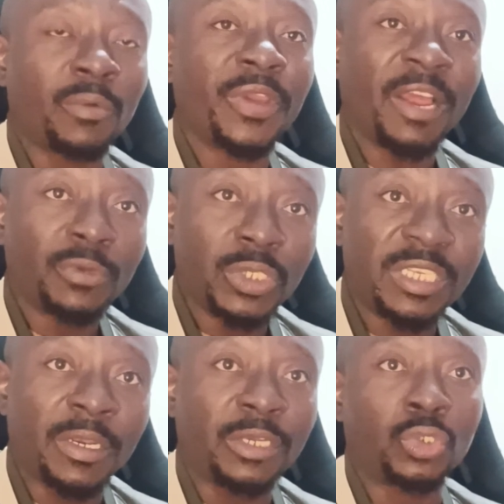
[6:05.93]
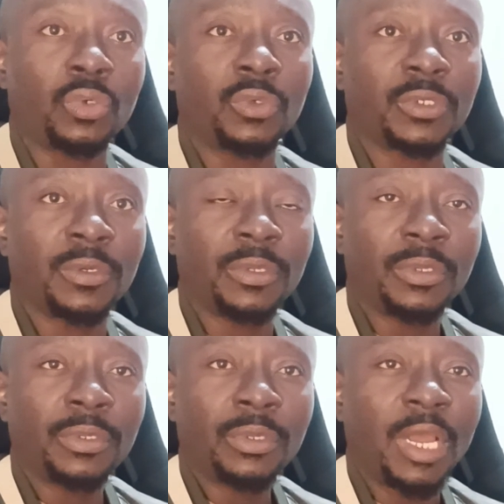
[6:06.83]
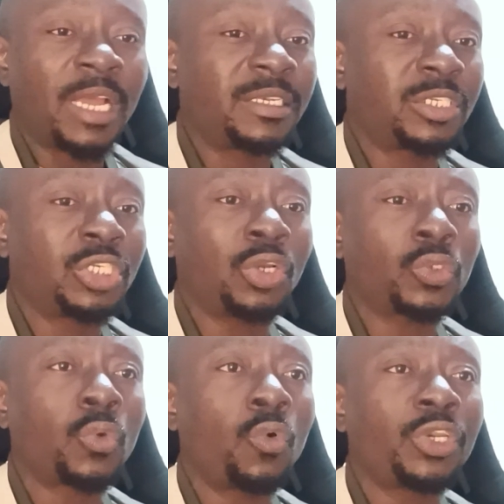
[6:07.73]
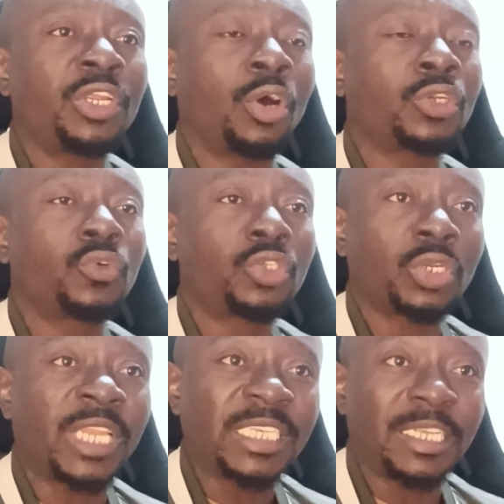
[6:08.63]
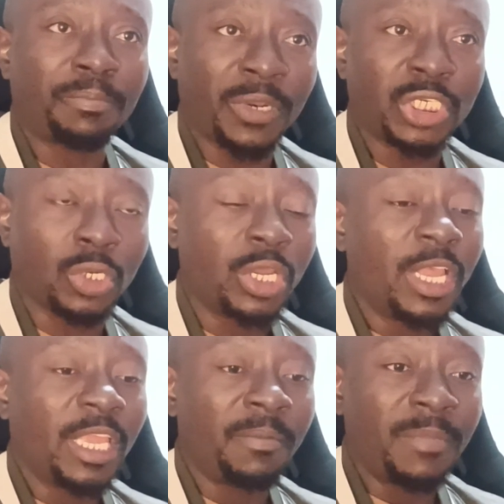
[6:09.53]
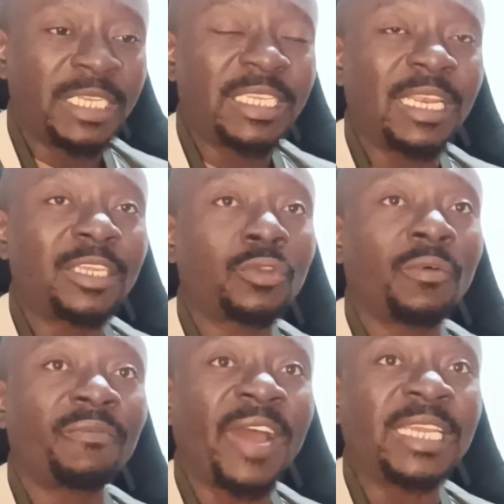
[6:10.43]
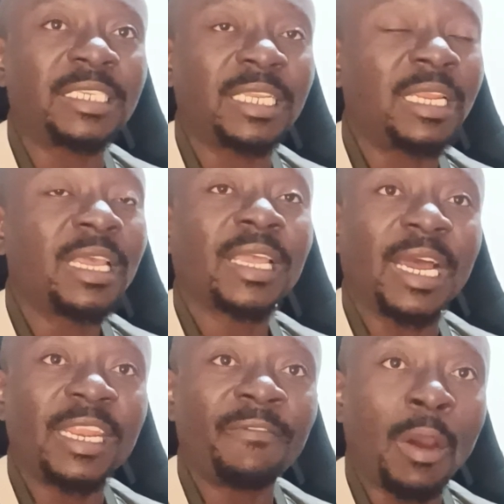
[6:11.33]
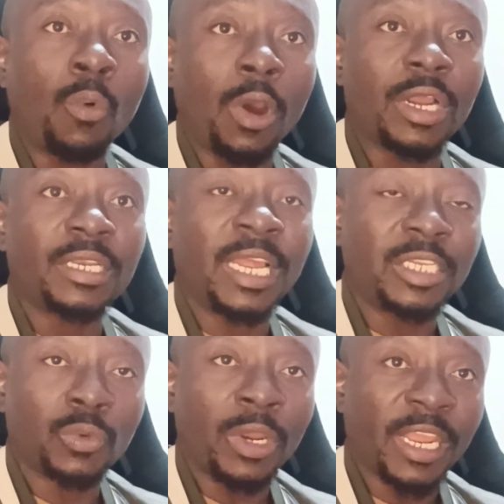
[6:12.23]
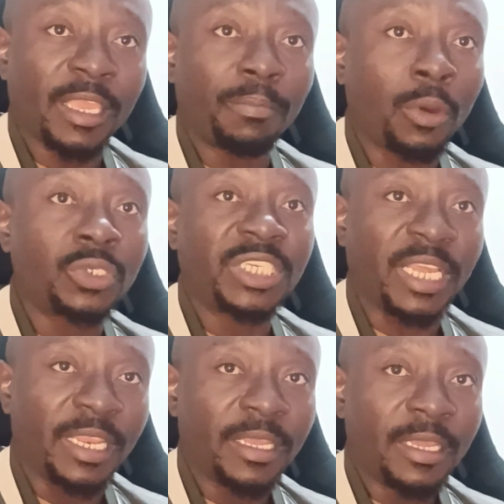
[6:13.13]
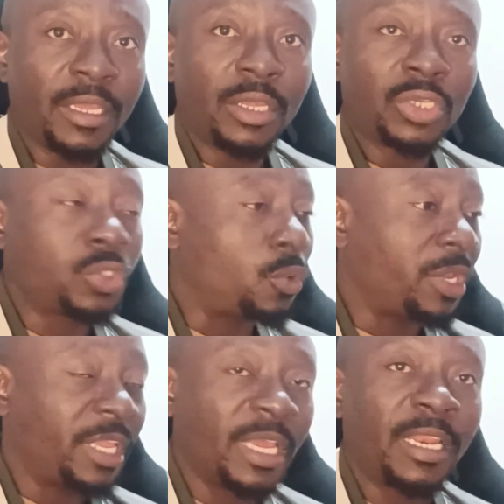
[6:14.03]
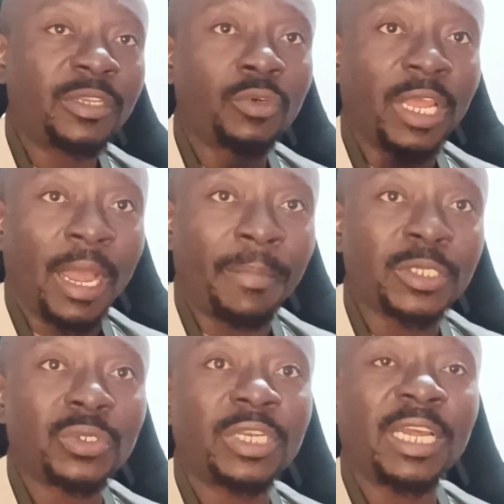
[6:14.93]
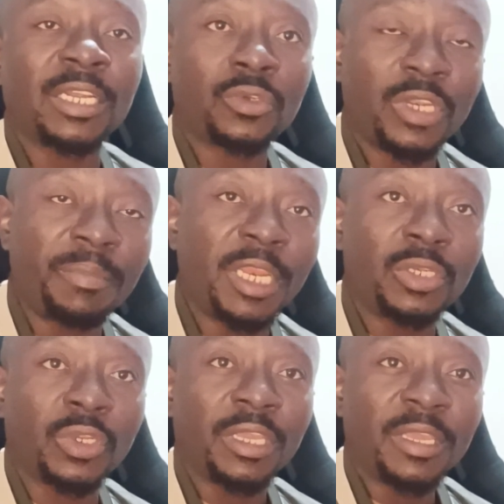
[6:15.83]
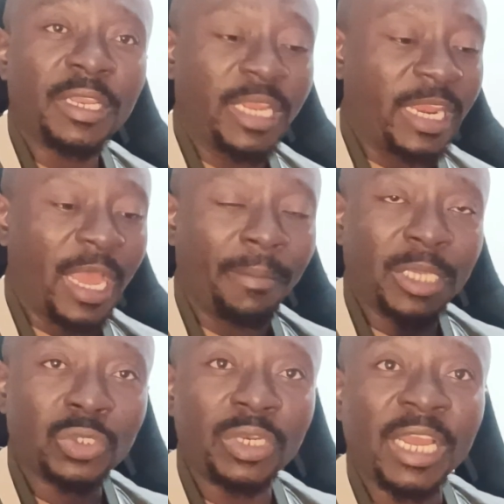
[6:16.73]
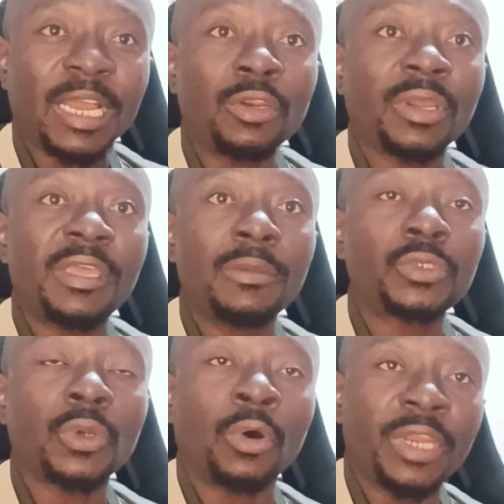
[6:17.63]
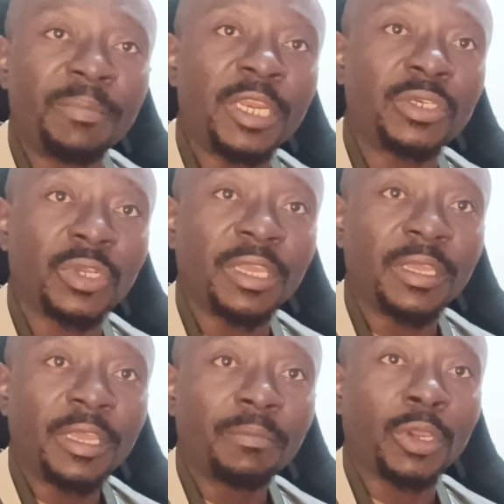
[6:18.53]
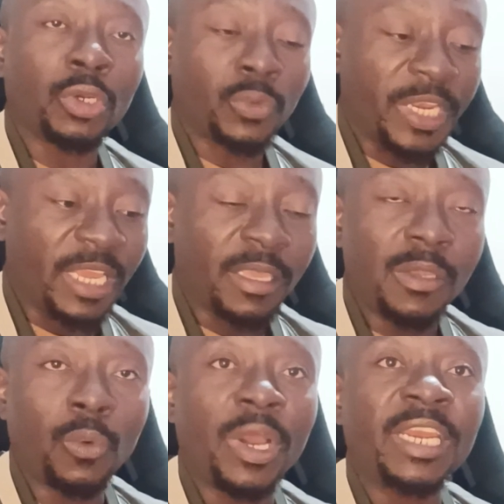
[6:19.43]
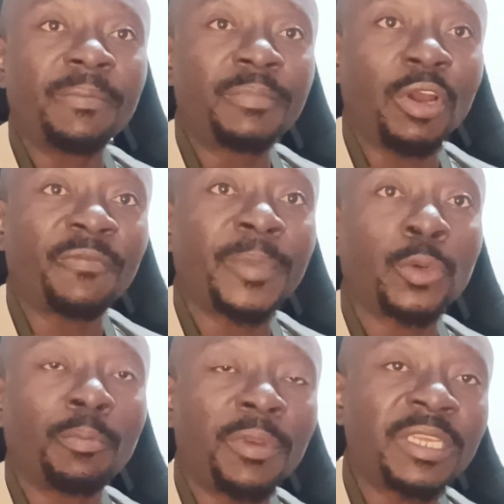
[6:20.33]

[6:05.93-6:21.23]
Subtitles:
And we have to say the truth. And just holding on to total separation immediately through fighting can never work. That is what I keep on saying nearly to the Amazonia and to the military, that the Amazonia cannot kill all the military. Because when they kill one, the government